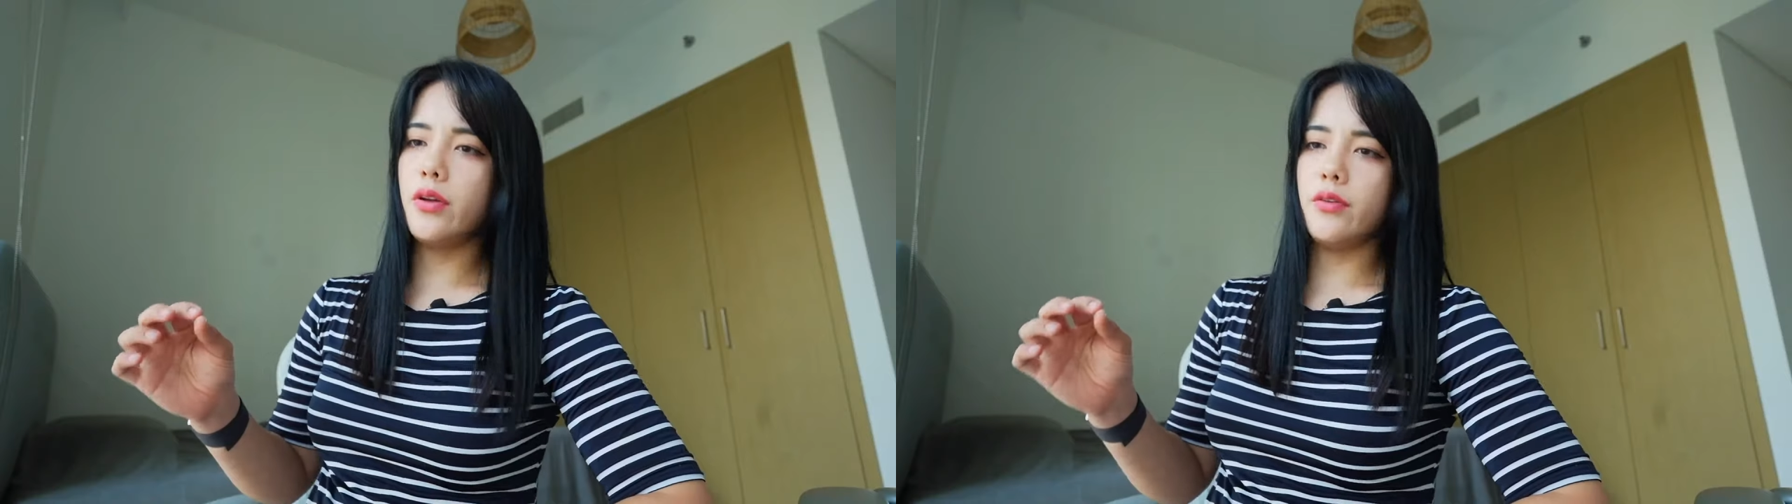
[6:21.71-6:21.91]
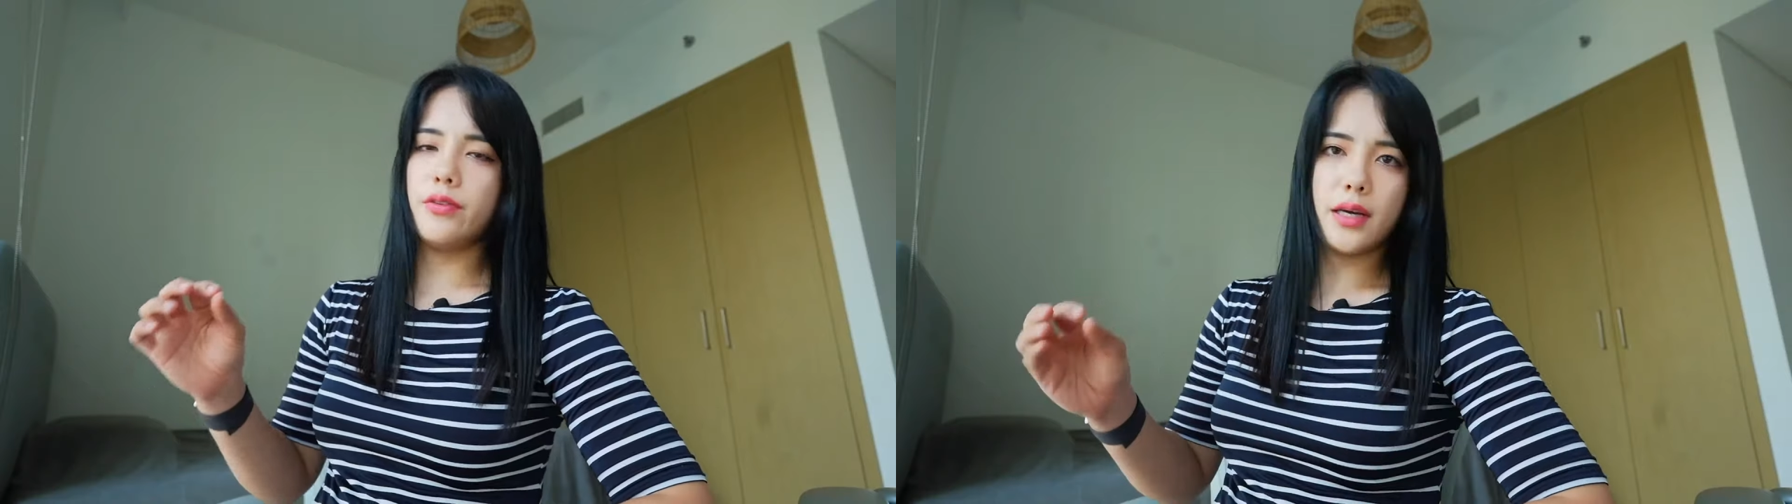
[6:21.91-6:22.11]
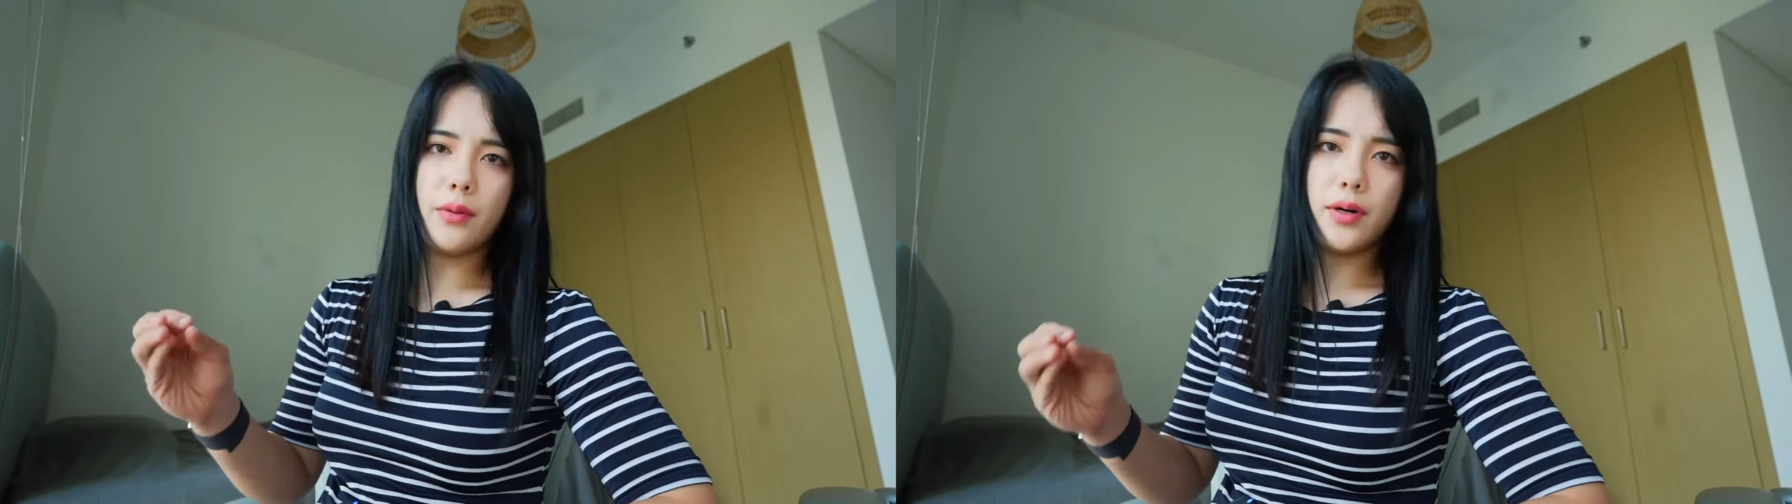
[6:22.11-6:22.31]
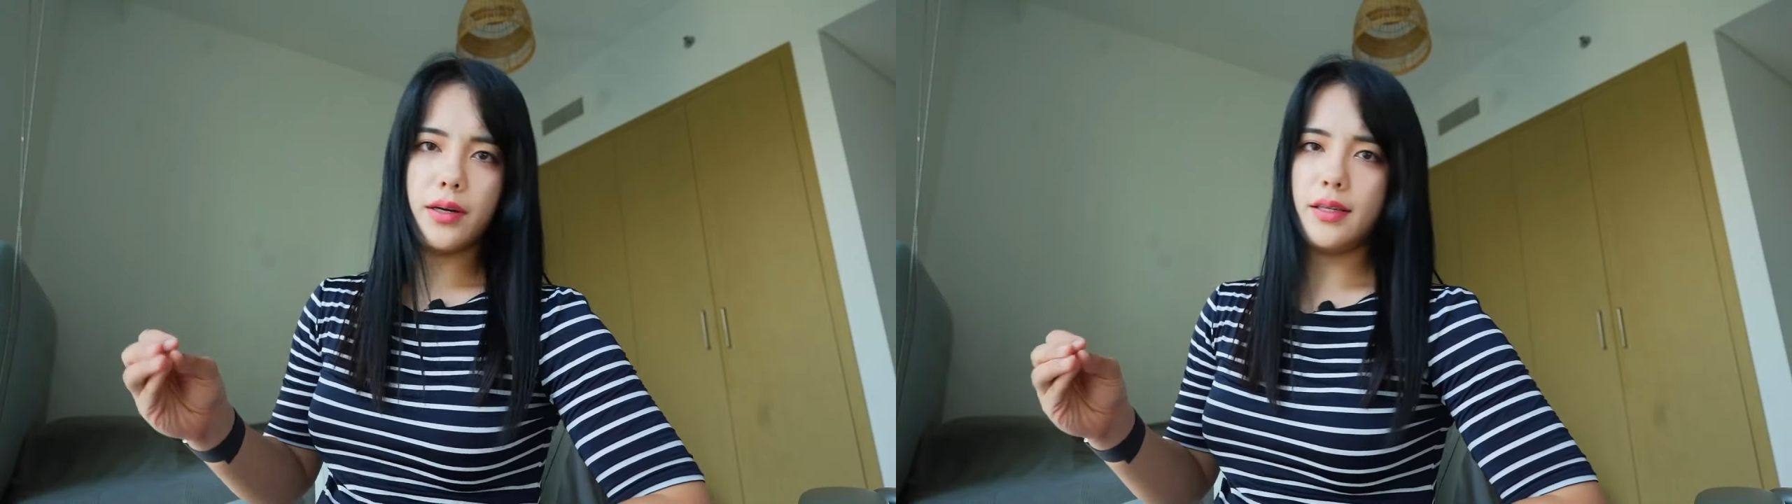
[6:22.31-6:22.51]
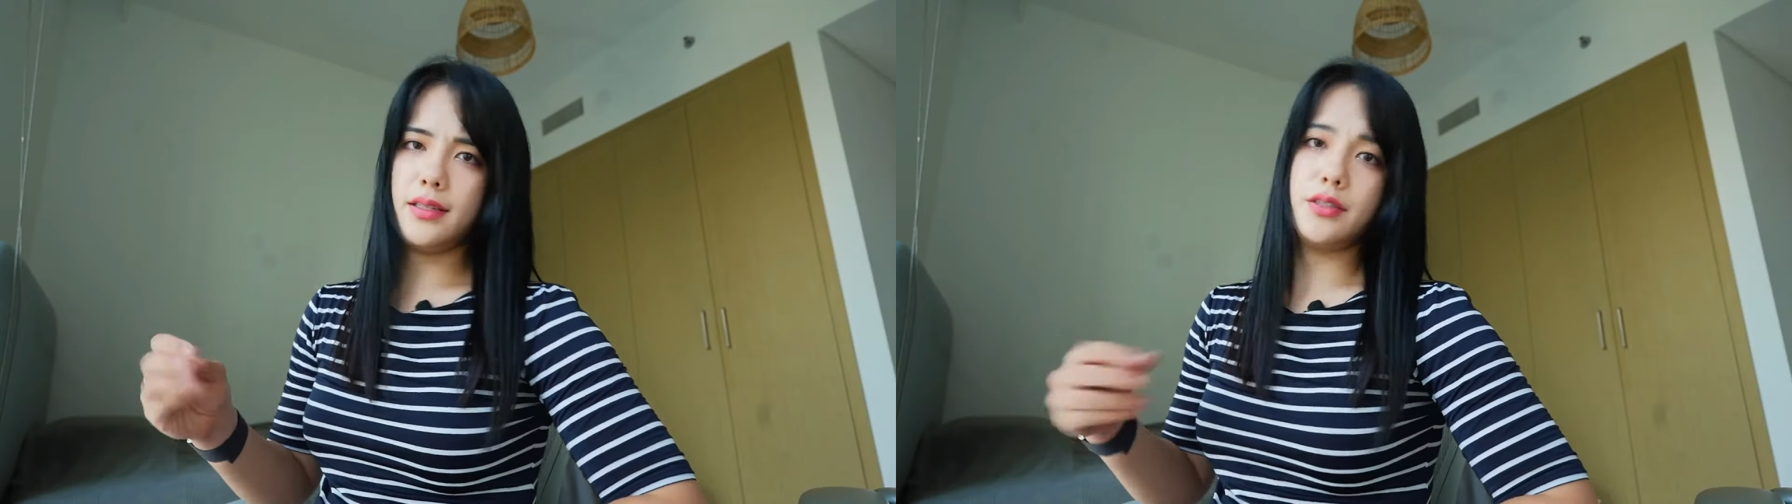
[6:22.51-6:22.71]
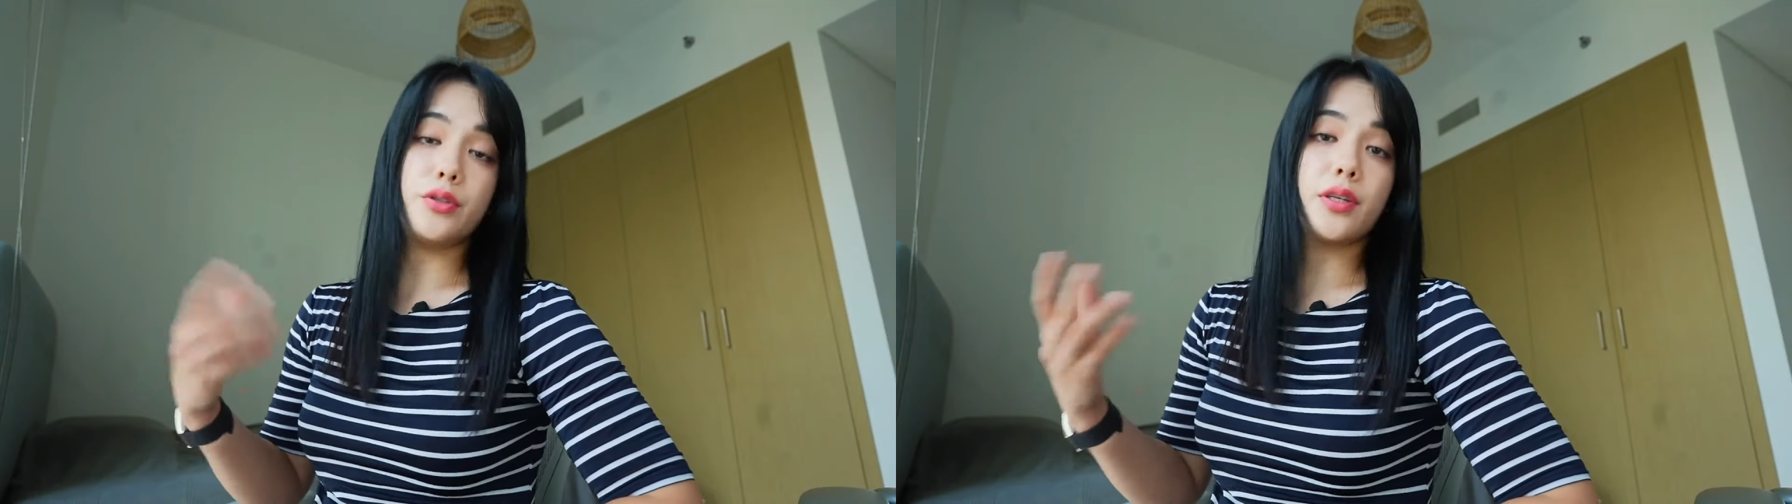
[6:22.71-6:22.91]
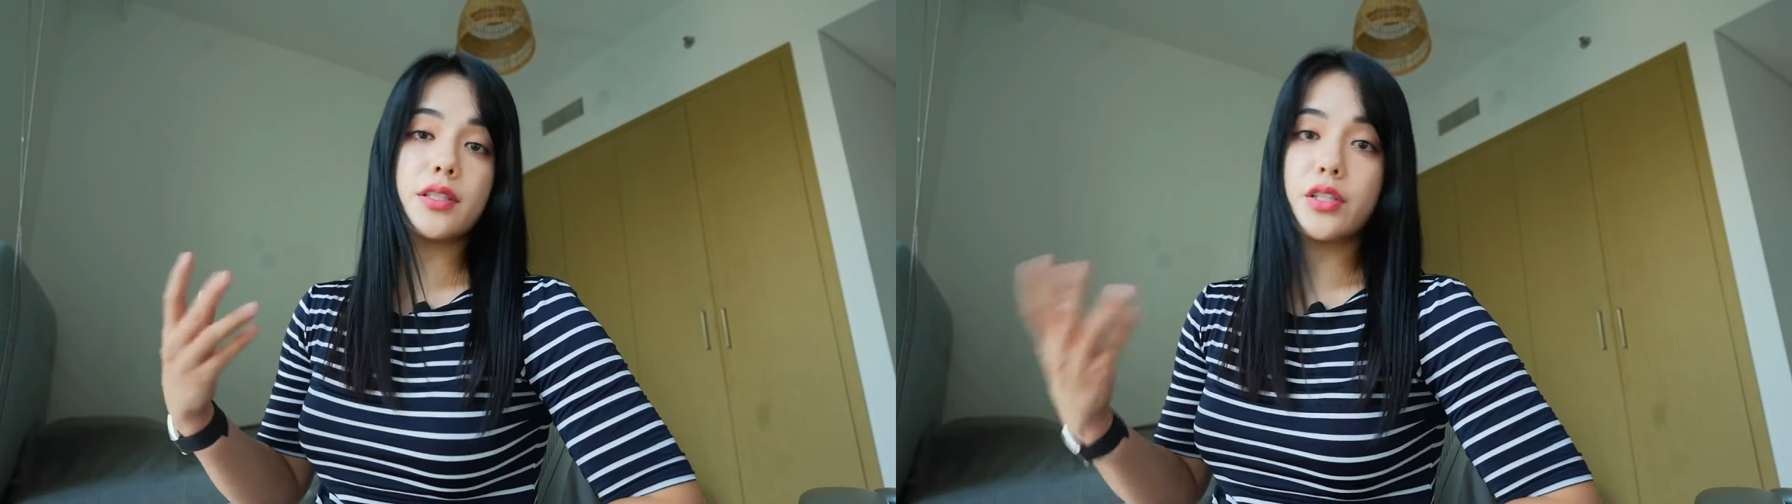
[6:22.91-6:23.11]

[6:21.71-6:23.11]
of Gamma is you can